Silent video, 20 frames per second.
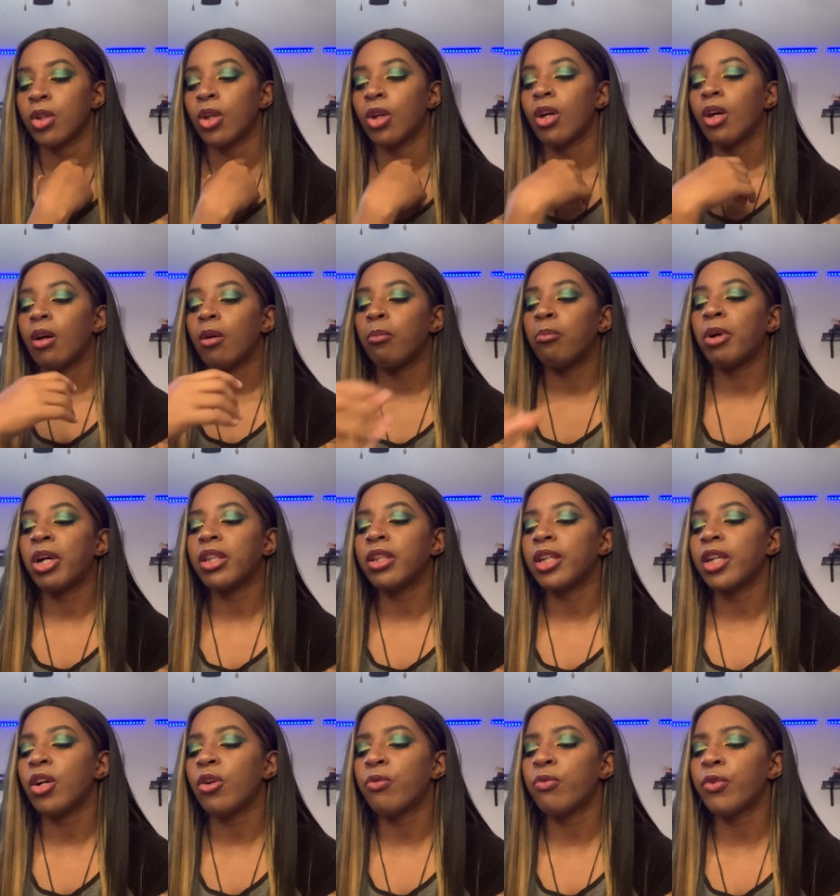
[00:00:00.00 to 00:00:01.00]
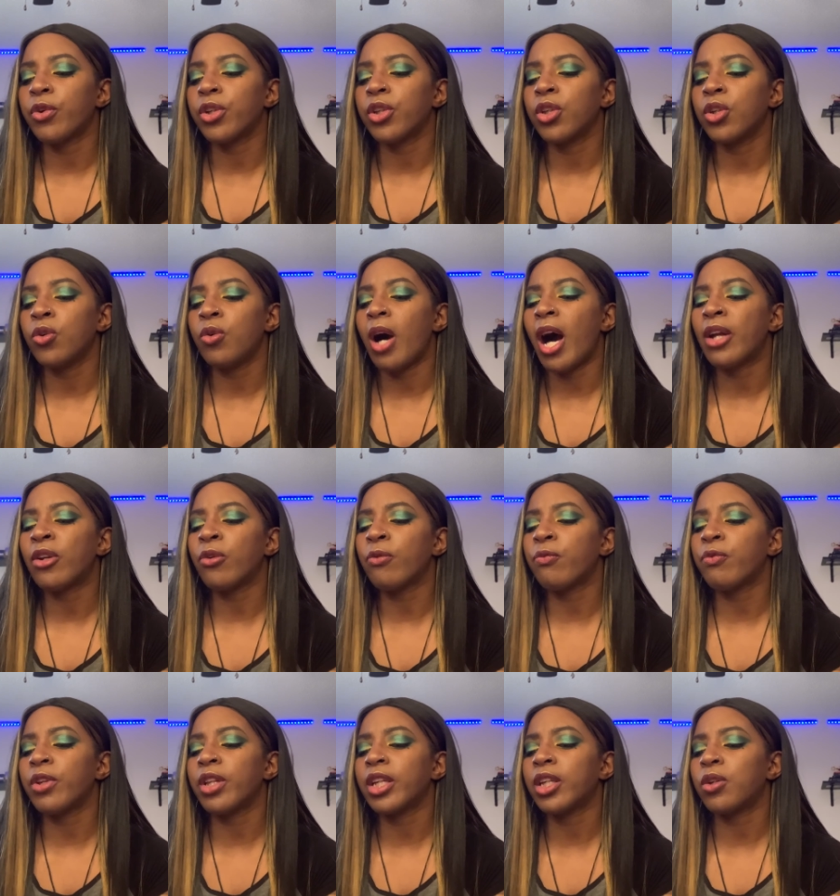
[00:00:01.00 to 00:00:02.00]
But Leo, for you, I don't
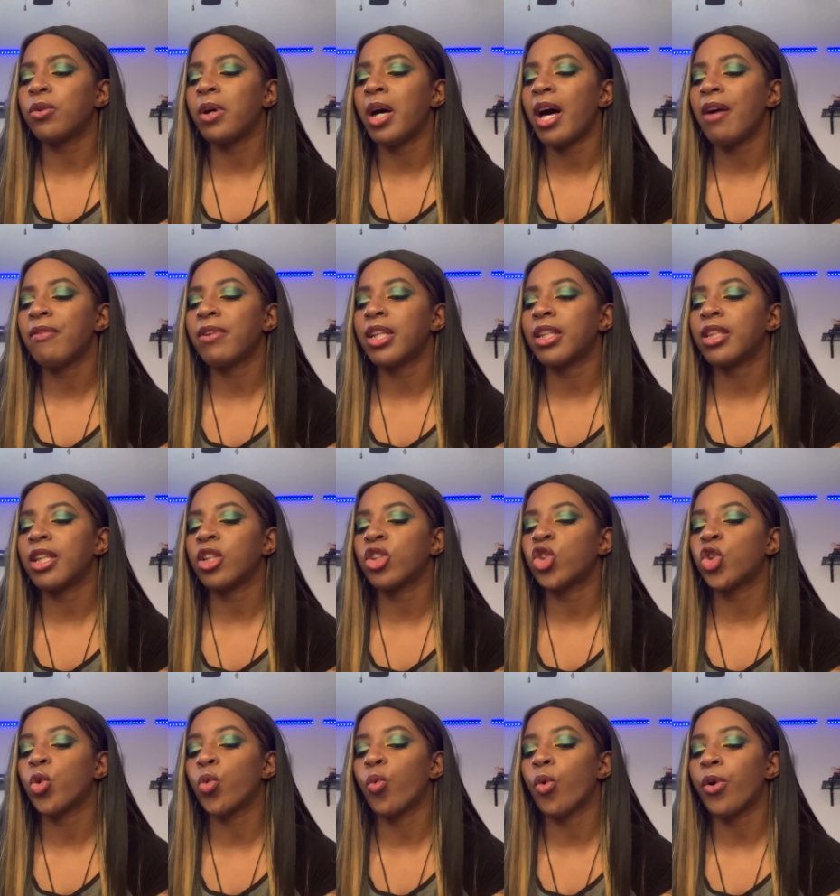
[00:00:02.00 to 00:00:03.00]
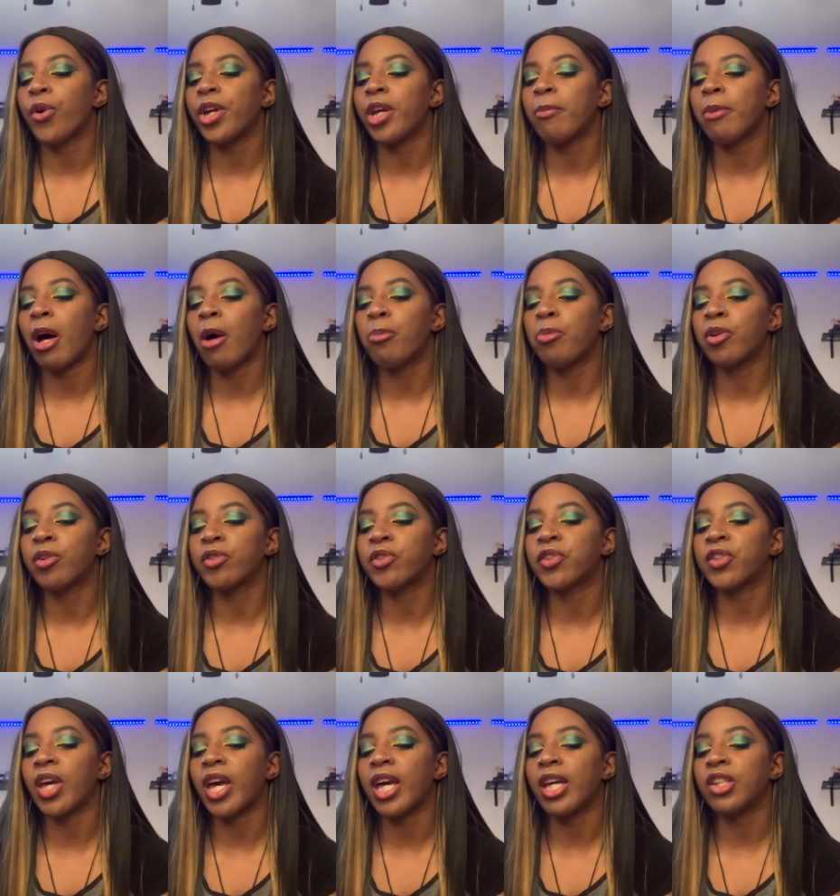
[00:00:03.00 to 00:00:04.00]
feel like you have anything to worry about per
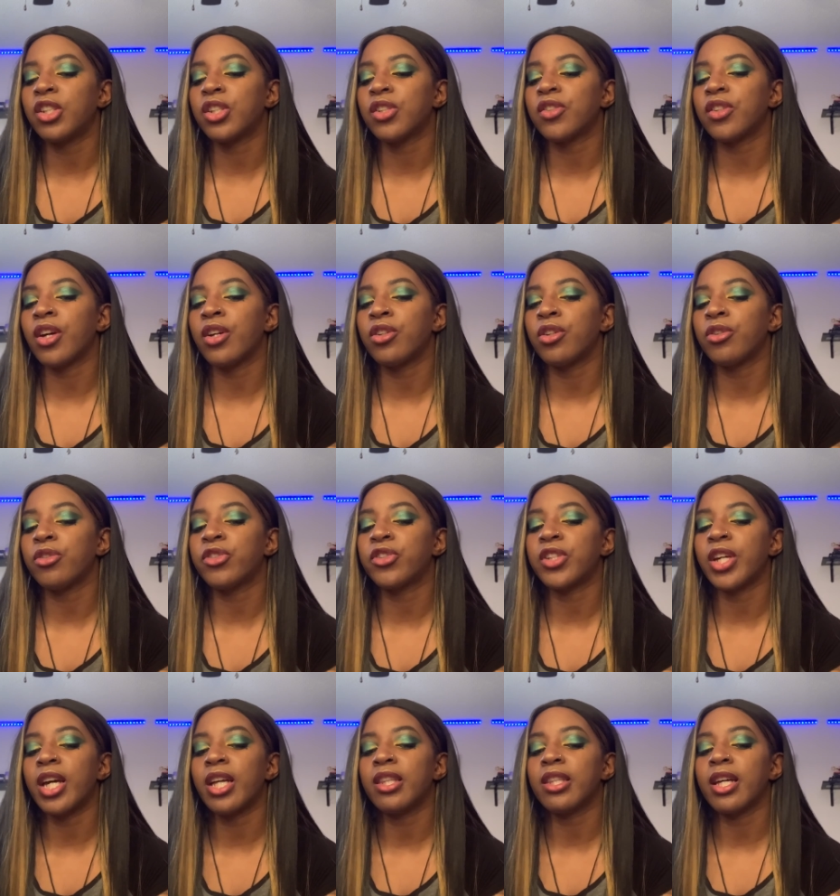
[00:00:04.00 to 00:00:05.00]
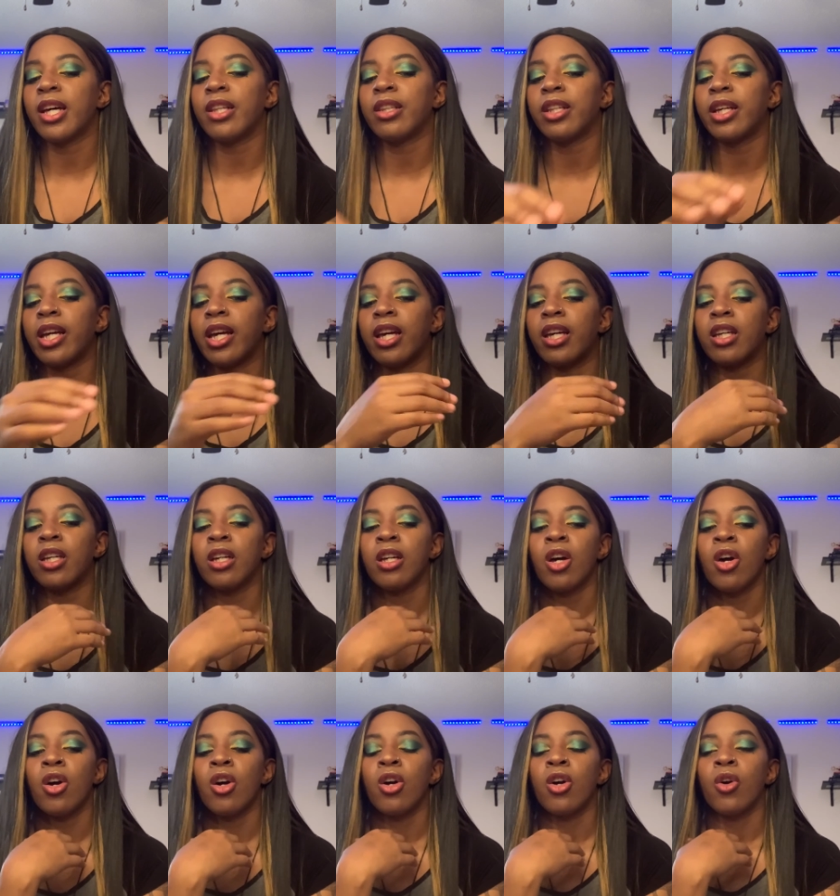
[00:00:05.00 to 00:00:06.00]
se. Just understand that, like,
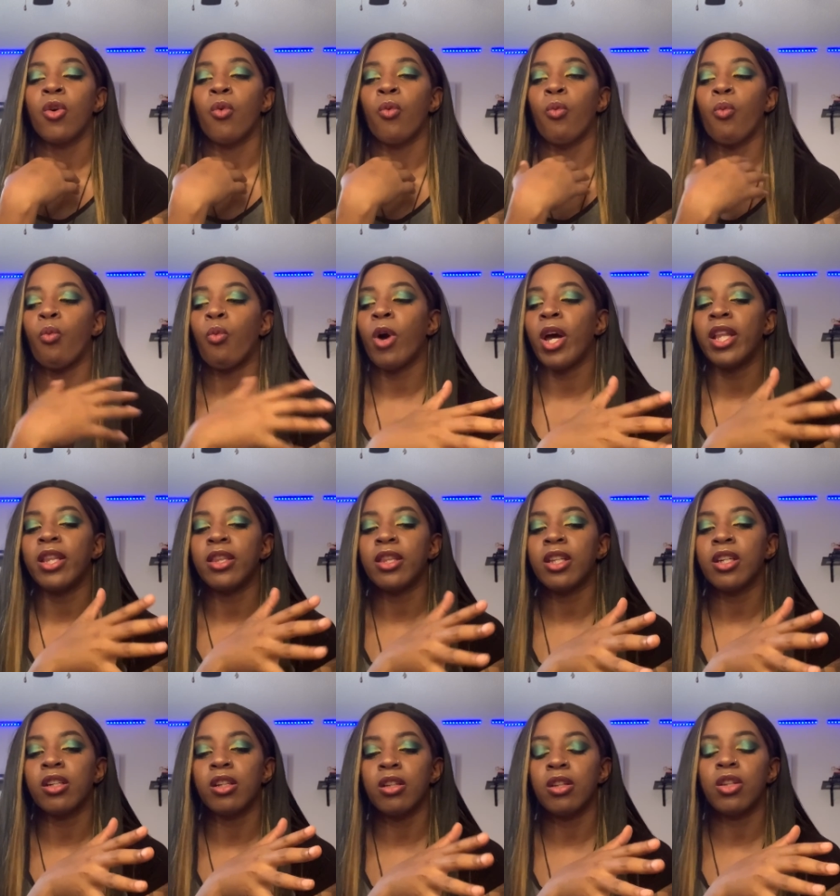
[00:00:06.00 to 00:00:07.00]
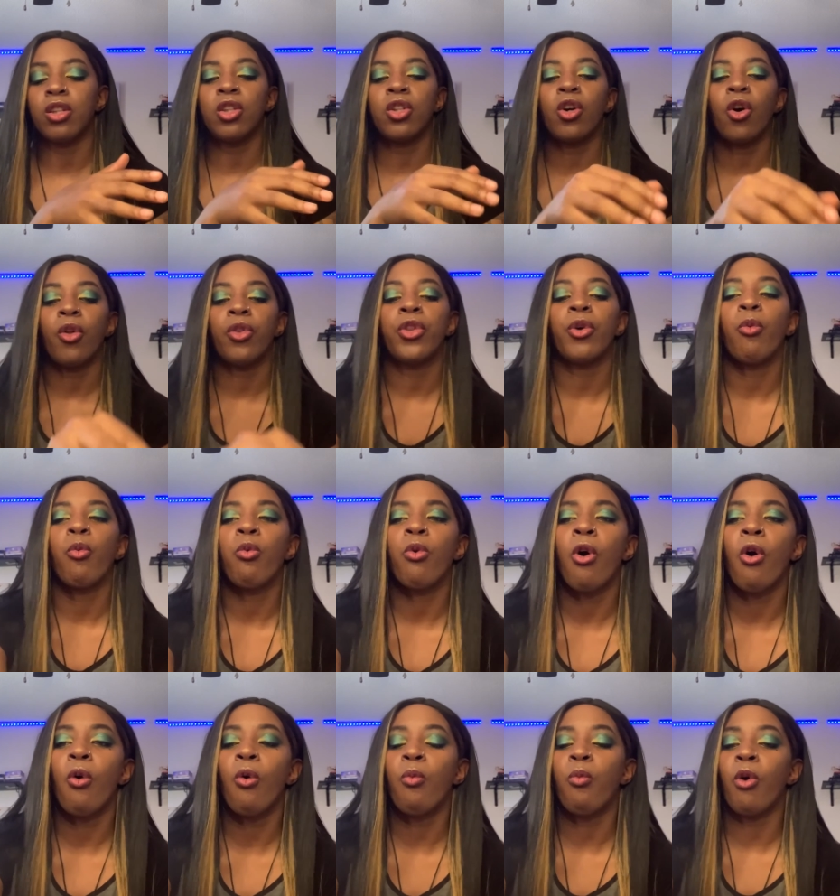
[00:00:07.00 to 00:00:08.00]
when the
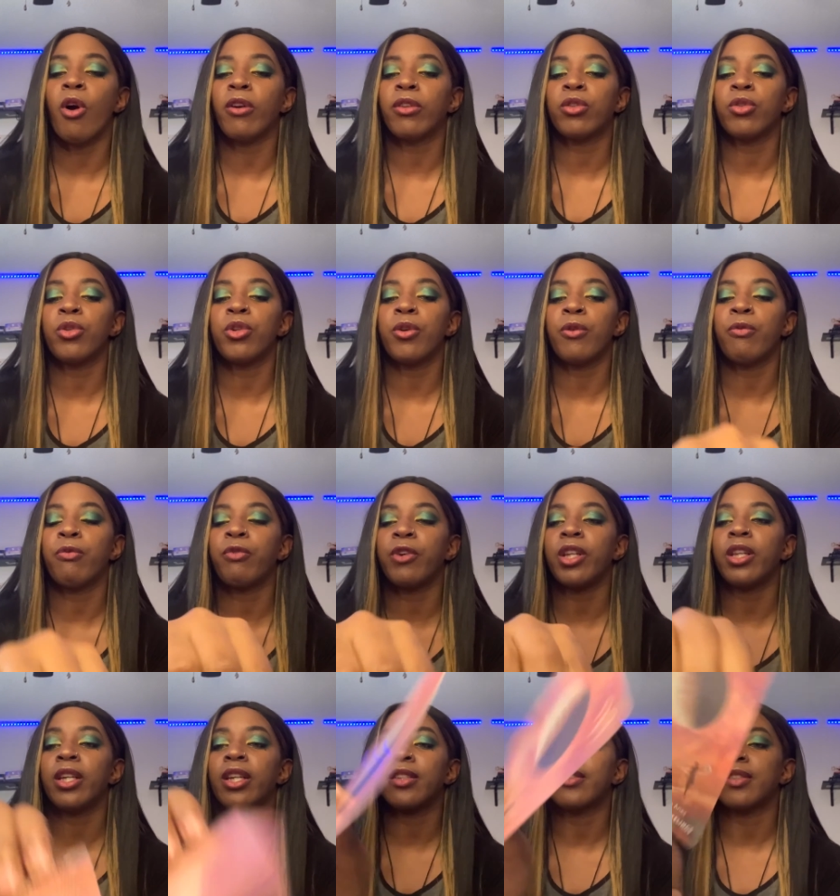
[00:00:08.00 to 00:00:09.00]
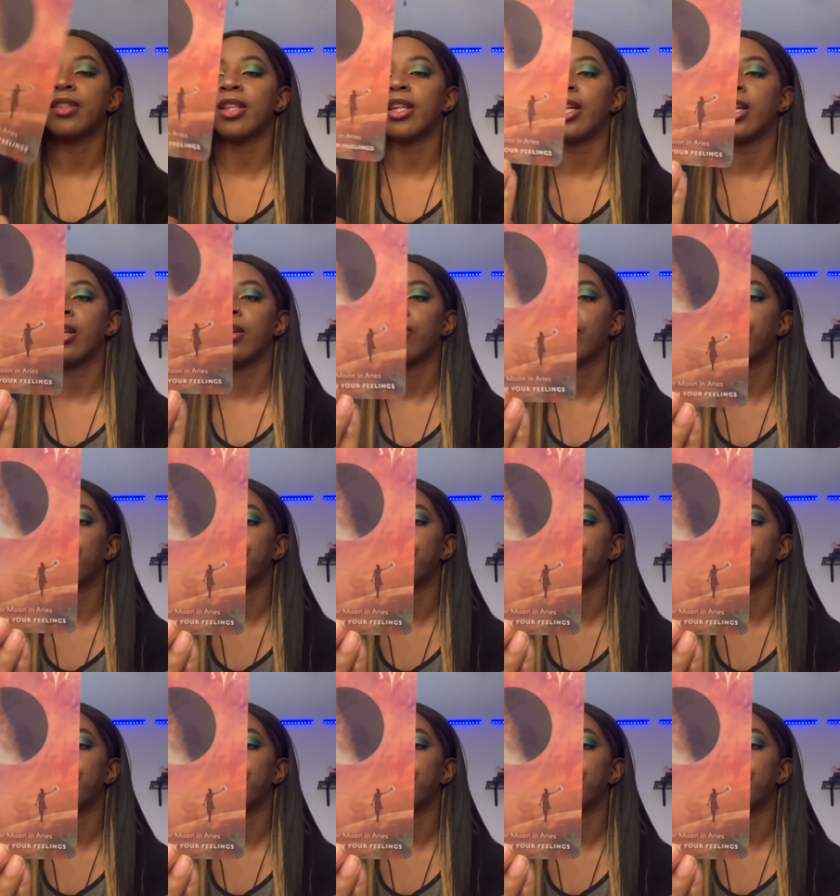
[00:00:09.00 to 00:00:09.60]
whole work through your feelings thing,